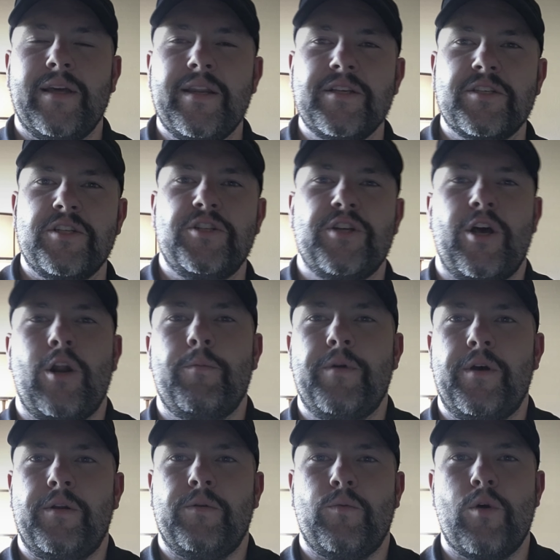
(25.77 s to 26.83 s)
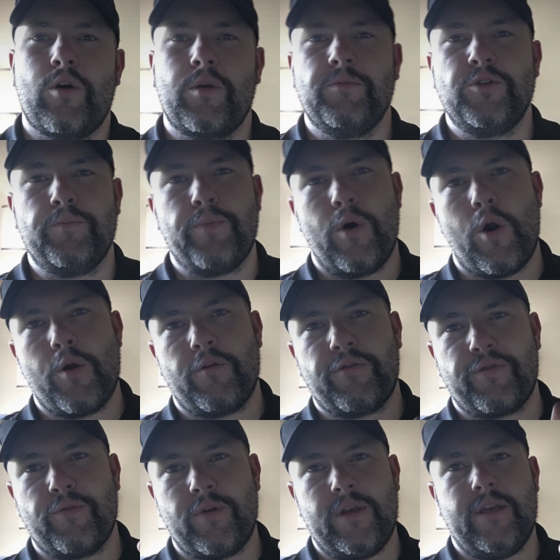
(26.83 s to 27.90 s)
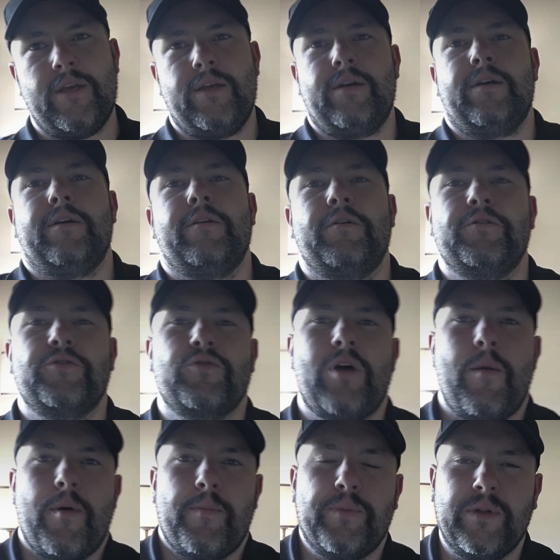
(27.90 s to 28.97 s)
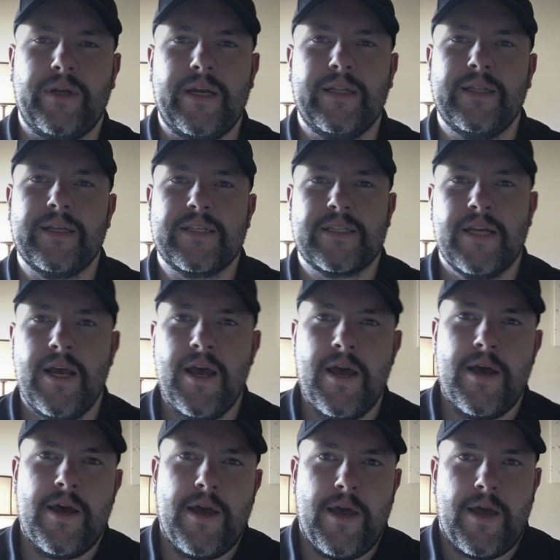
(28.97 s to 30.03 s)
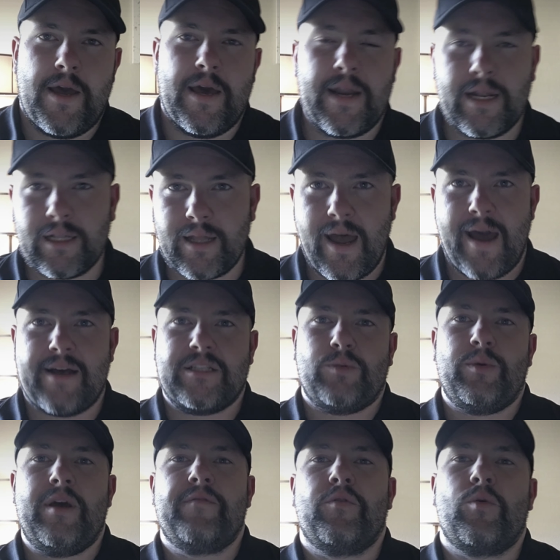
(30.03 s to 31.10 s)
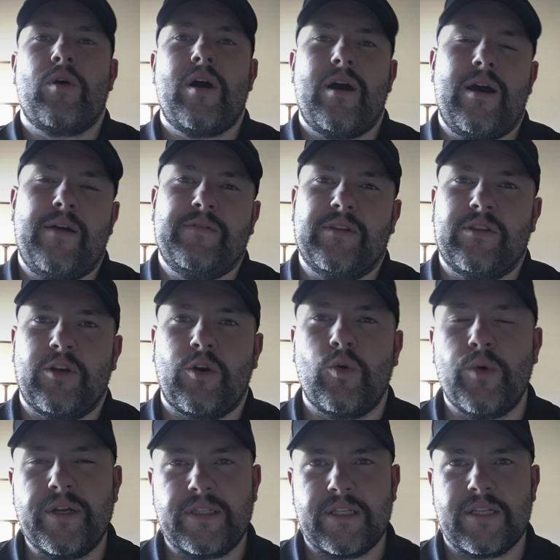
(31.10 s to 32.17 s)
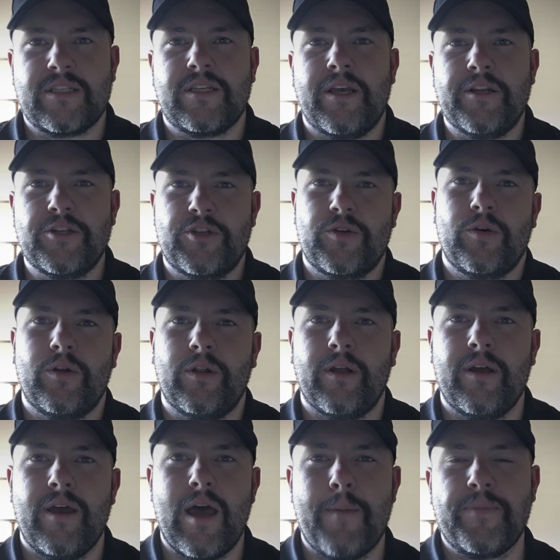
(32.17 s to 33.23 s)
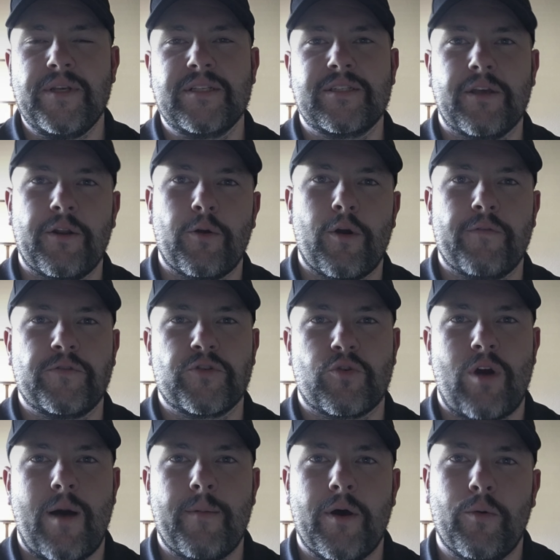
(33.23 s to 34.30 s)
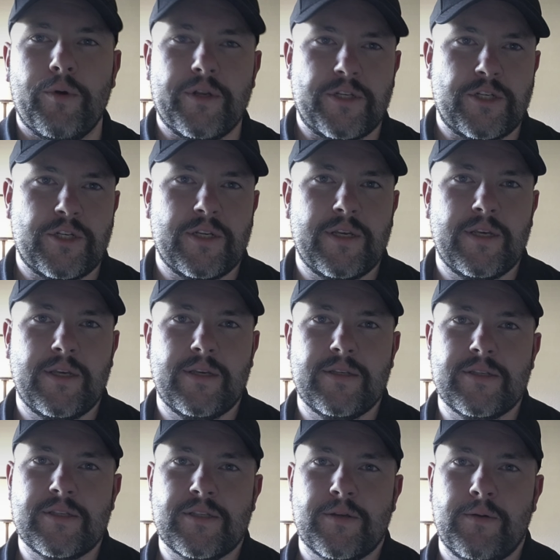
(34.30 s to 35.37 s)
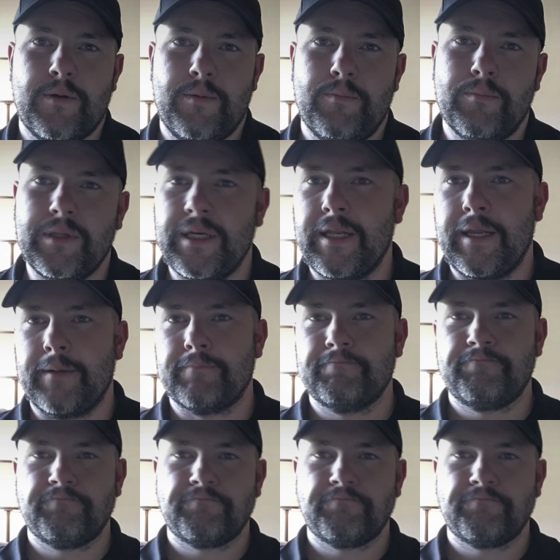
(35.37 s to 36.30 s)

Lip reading: ladies and gentlemen, welcome to part 3 in our trauma playlist. And at last, we have arrived at the quintessential epicenter of trauma, which is bleeding.